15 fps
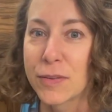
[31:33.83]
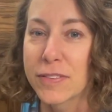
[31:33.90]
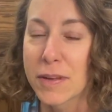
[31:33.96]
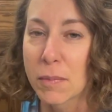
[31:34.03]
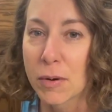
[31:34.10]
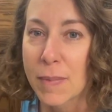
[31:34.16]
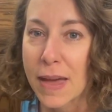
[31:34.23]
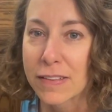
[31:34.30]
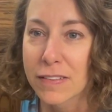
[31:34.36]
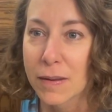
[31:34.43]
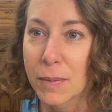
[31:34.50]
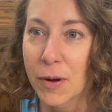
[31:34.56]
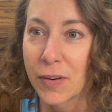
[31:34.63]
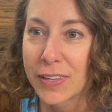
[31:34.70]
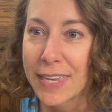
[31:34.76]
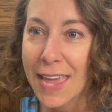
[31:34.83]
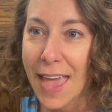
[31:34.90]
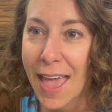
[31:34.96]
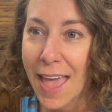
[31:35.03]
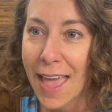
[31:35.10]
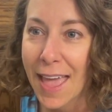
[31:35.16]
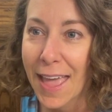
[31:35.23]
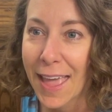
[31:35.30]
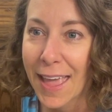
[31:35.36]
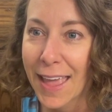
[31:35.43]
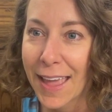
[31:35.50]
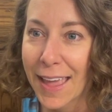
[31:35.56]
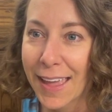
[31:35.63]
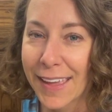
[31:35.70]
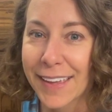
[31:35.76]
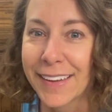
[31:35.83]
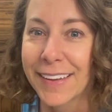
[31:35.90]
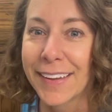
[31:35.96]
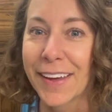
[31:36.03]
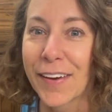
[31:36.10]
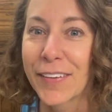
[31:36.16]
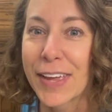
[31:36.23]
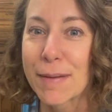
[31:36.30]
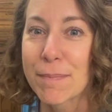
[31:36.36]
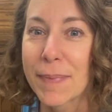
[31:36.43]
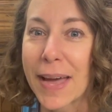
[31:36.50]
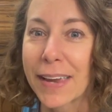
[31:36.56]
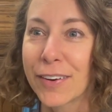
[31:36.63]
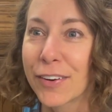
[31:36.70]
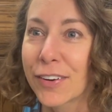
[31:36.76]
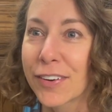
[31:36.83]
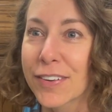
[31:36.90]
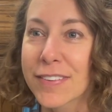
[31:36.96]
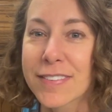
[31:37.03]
Summer basketball. Yay! Okay, bye, girls.